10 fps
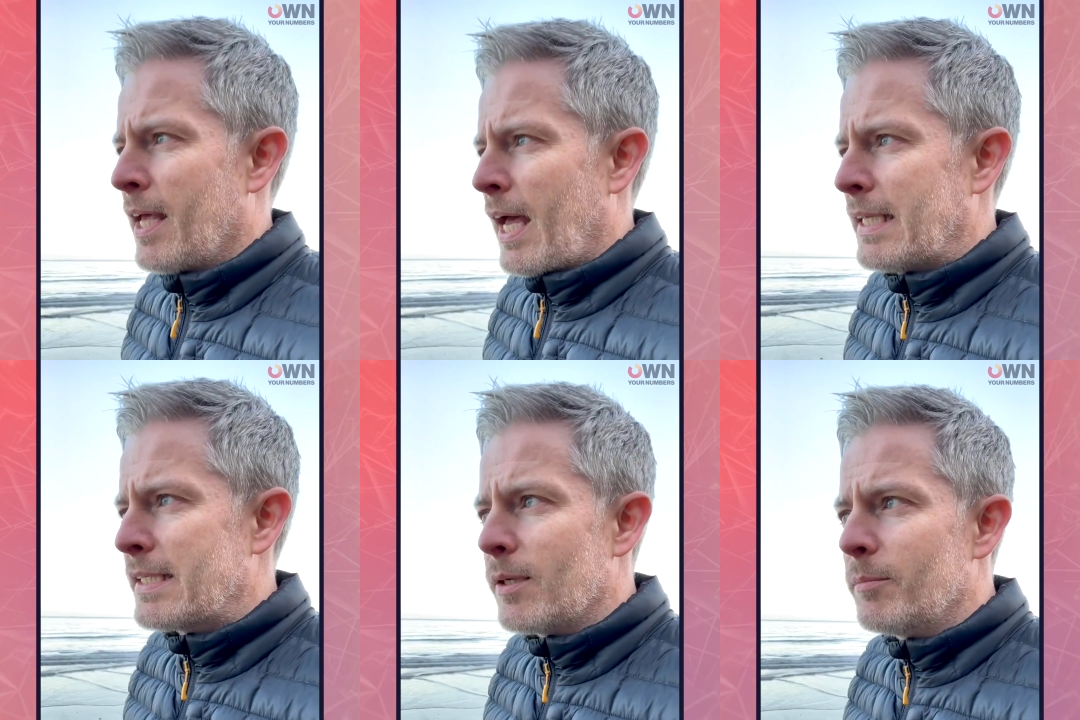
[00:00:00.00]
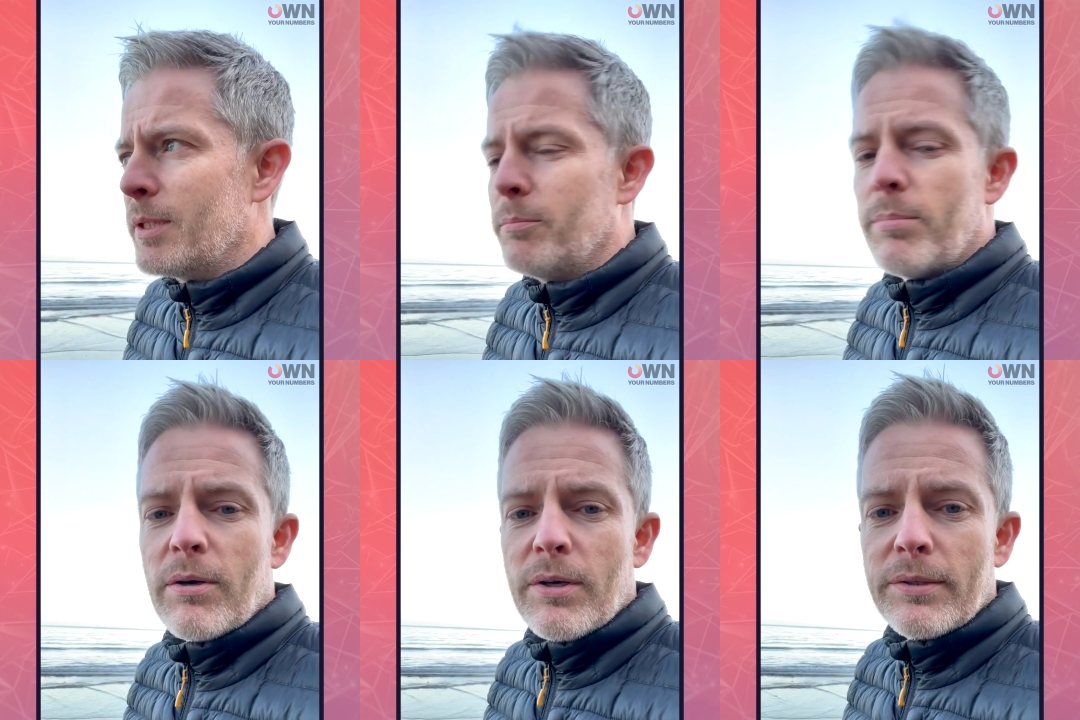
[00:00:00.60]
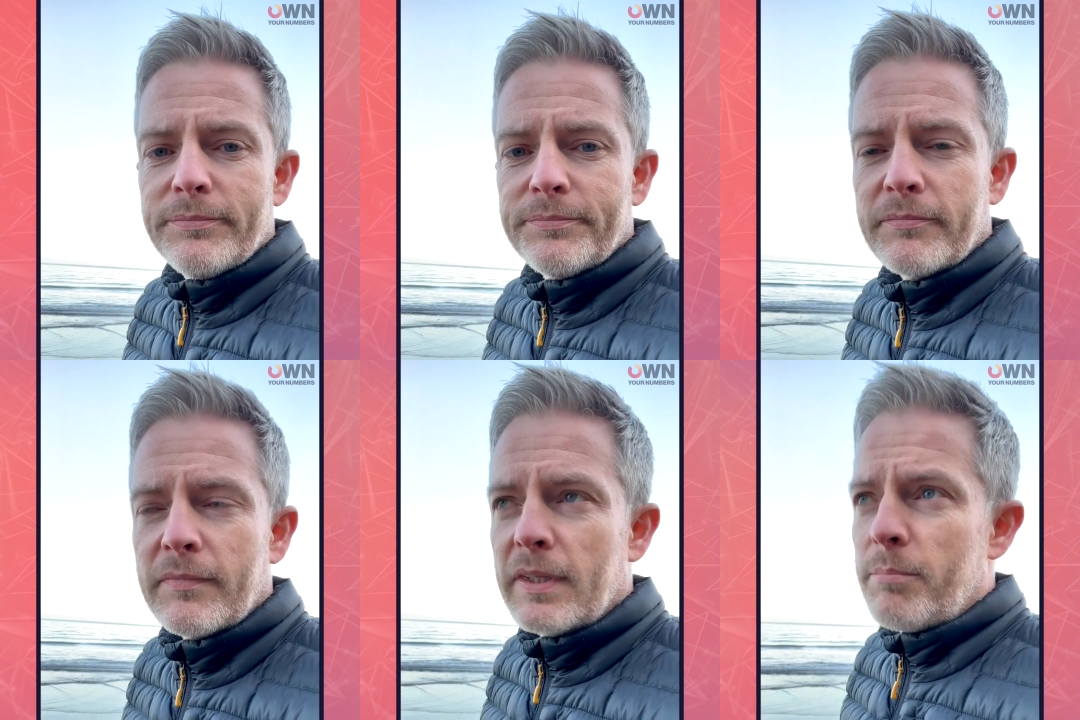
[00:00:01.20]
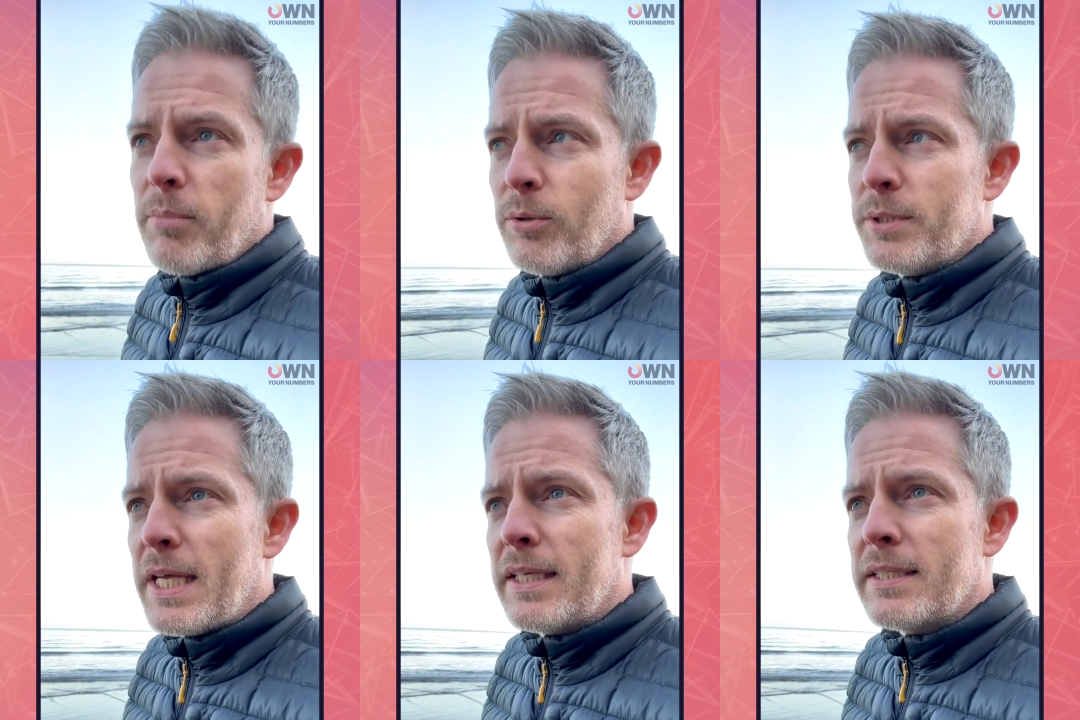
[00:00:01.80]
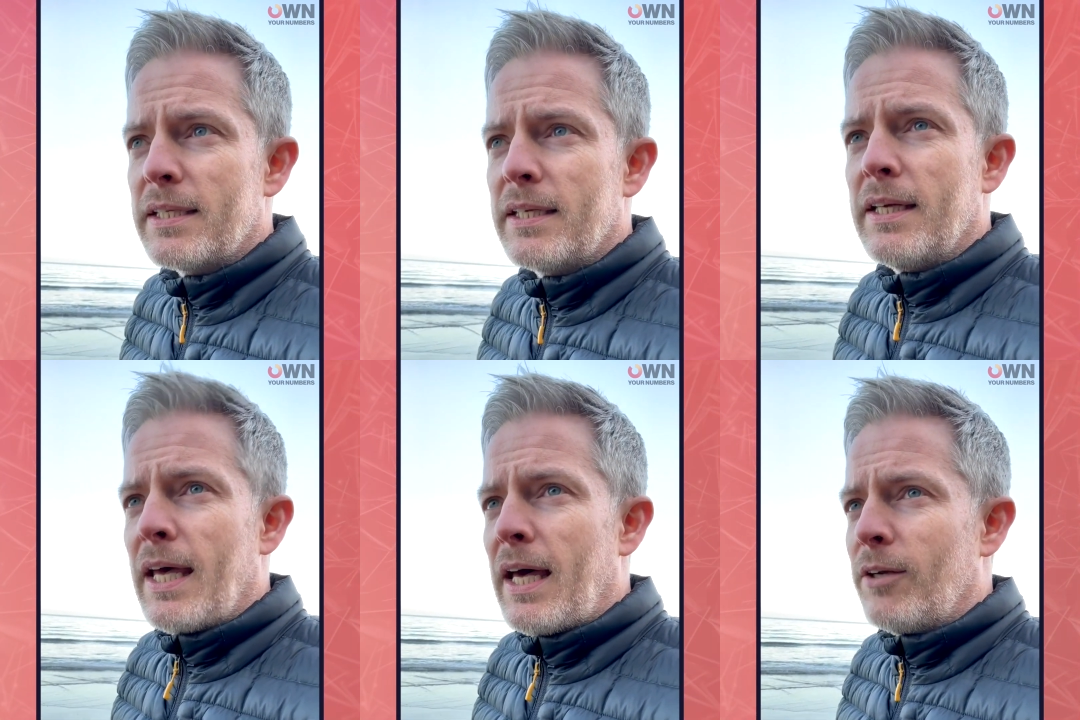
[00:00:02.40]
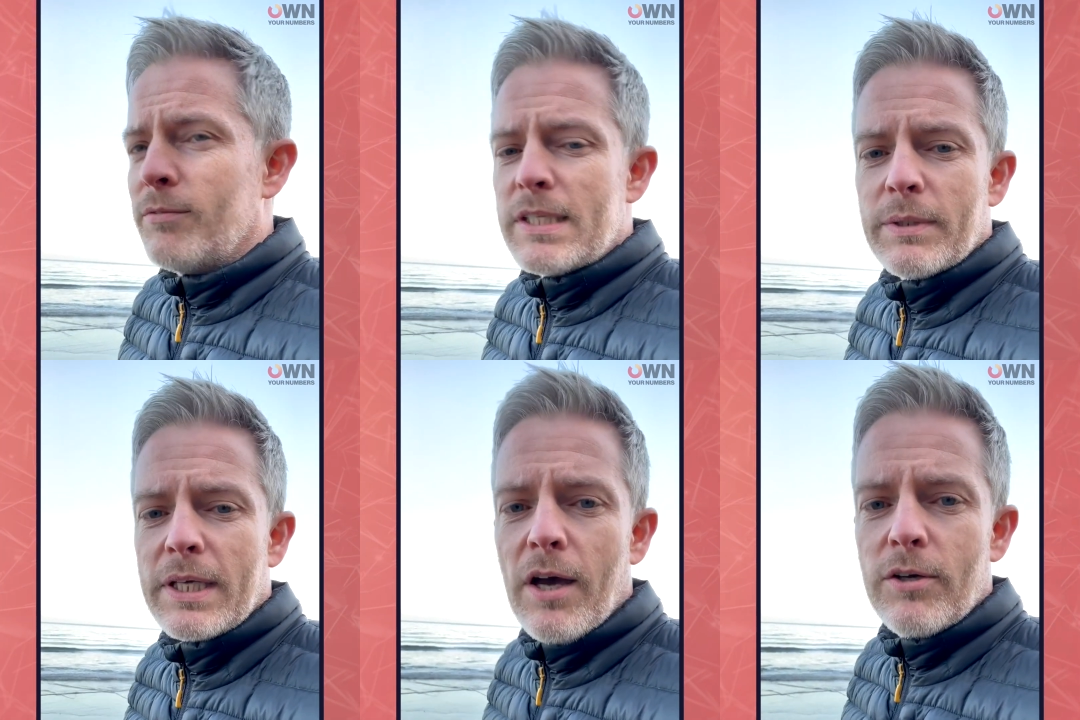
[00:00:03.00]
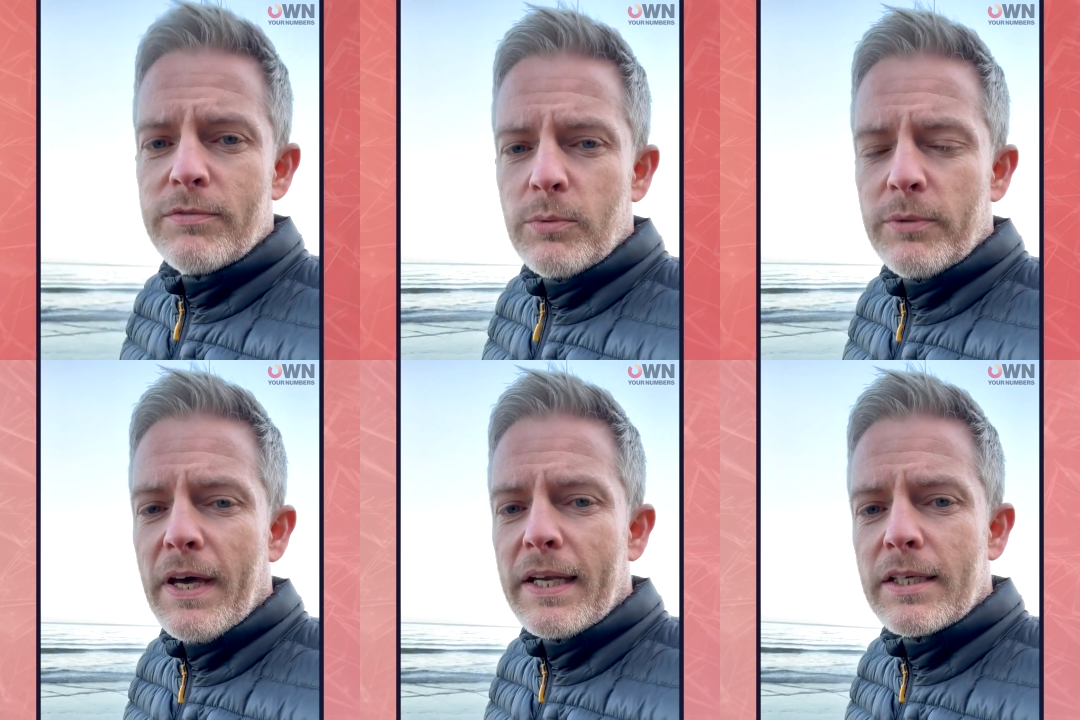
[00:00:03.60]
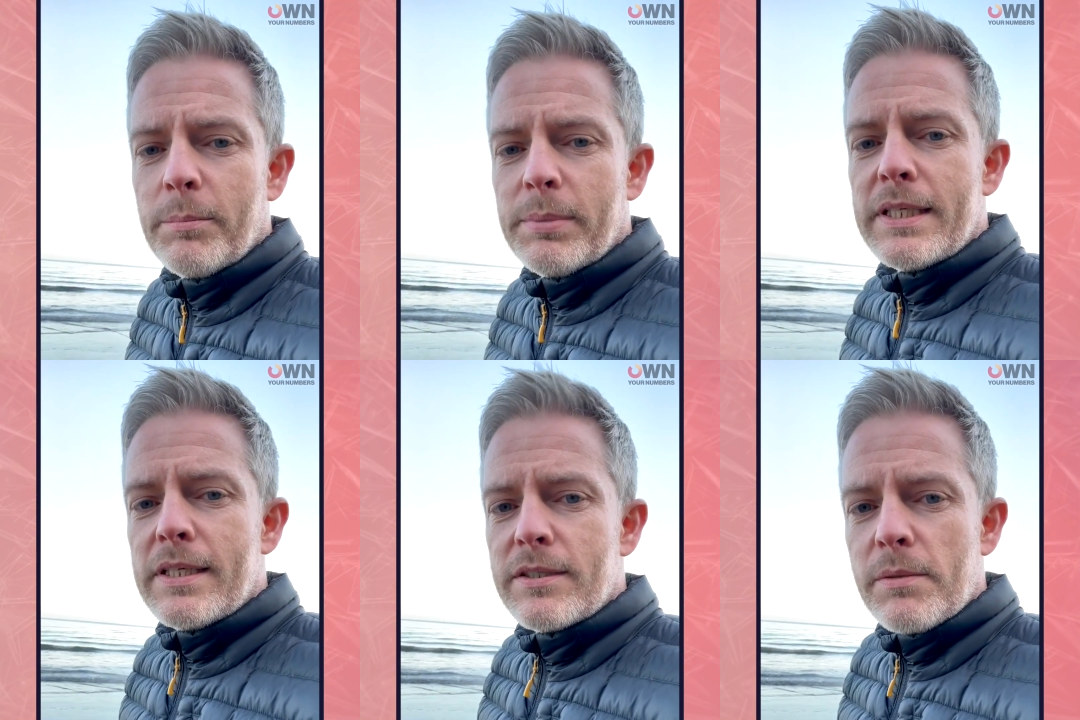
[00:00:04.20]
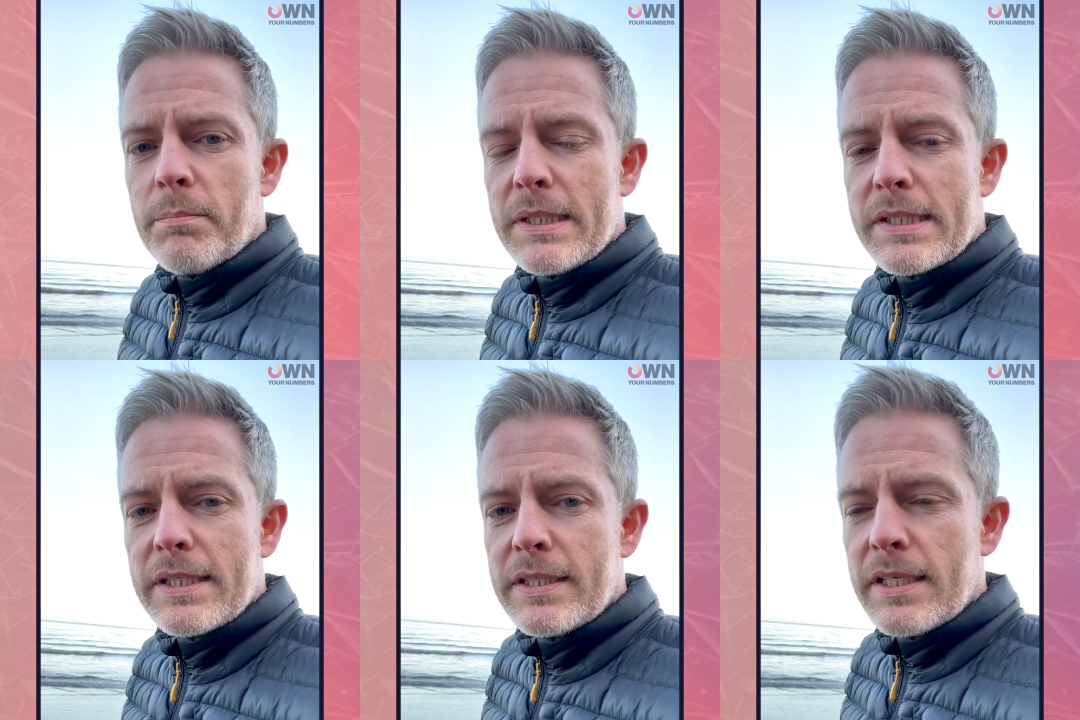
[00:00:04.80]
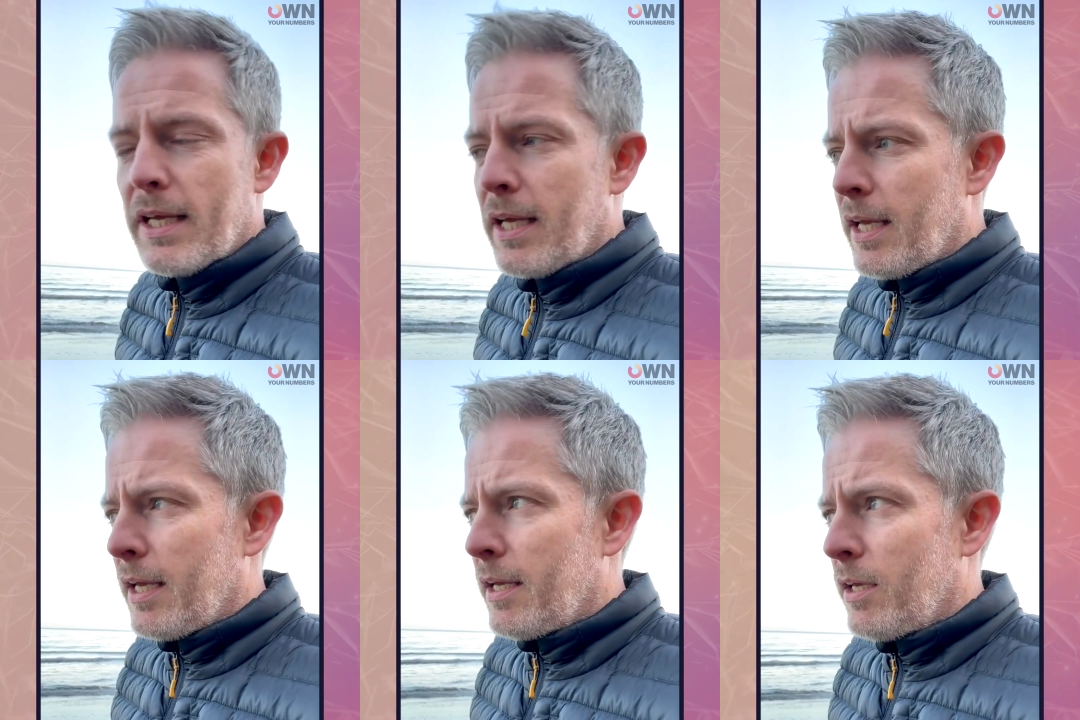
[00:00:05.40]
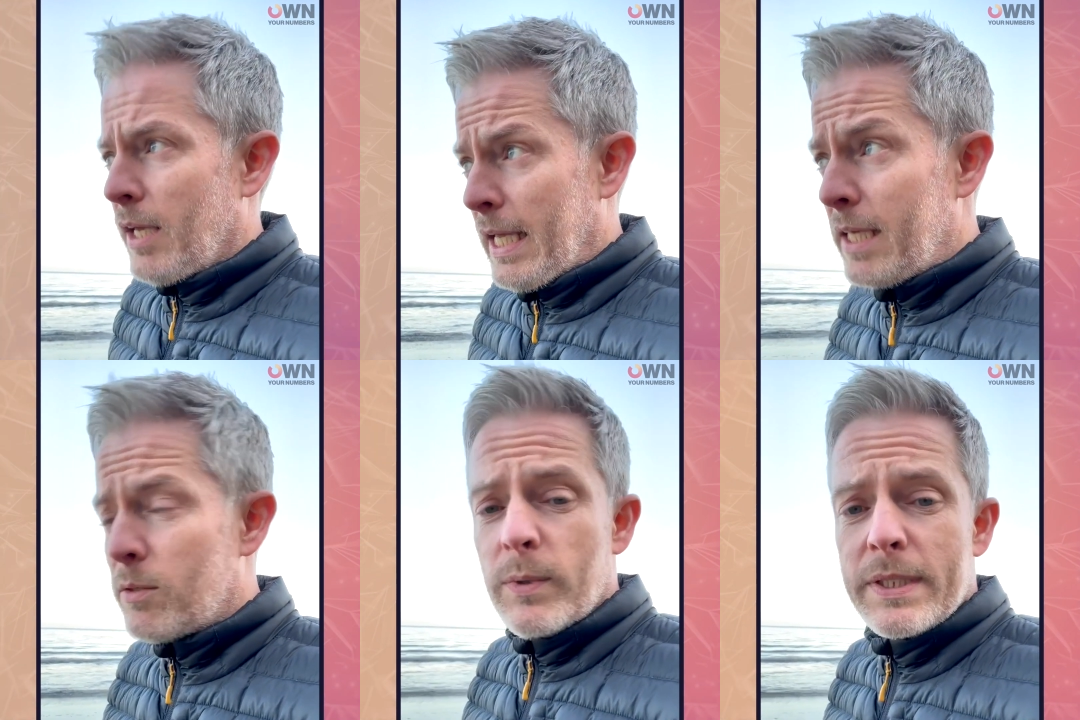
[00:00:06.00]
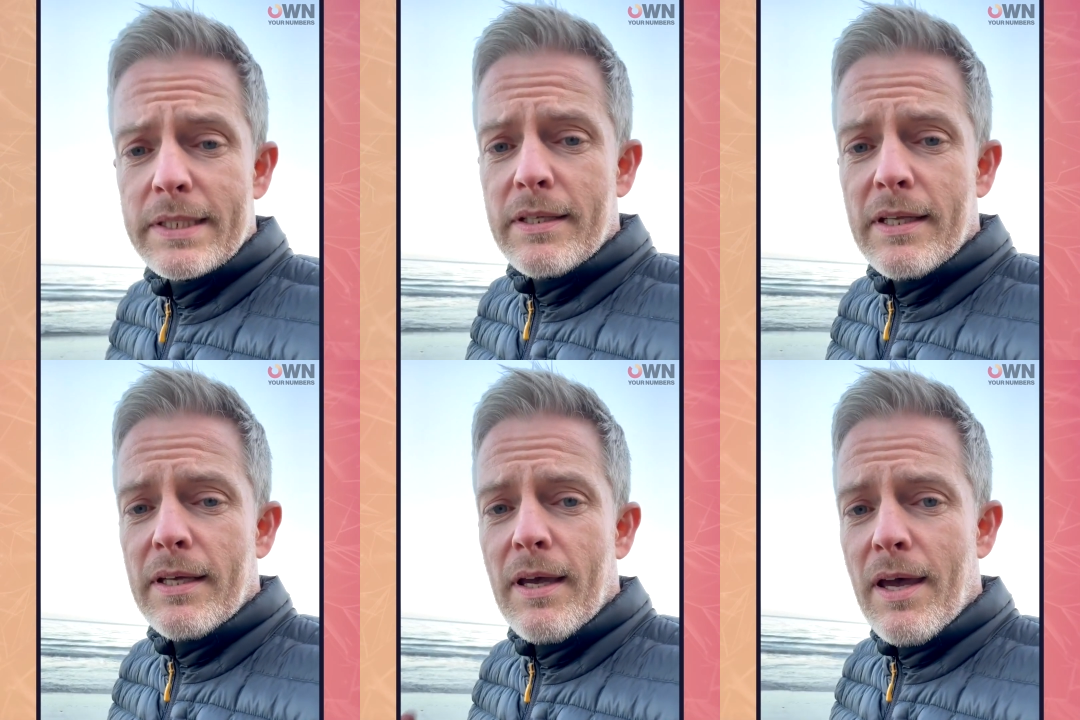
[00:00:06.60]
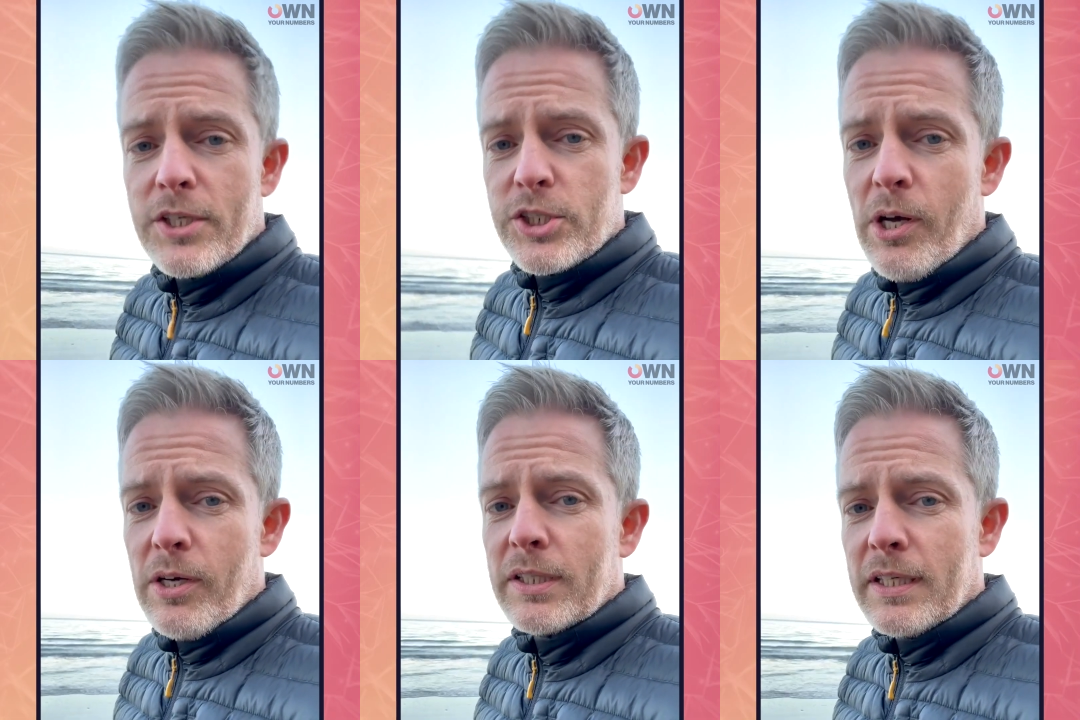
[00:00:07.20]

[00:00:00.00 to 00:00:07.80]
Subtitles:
And some of them borrow. They borrow debt, and obviously with COVID we've had a couple of years of businesses hit with a shock.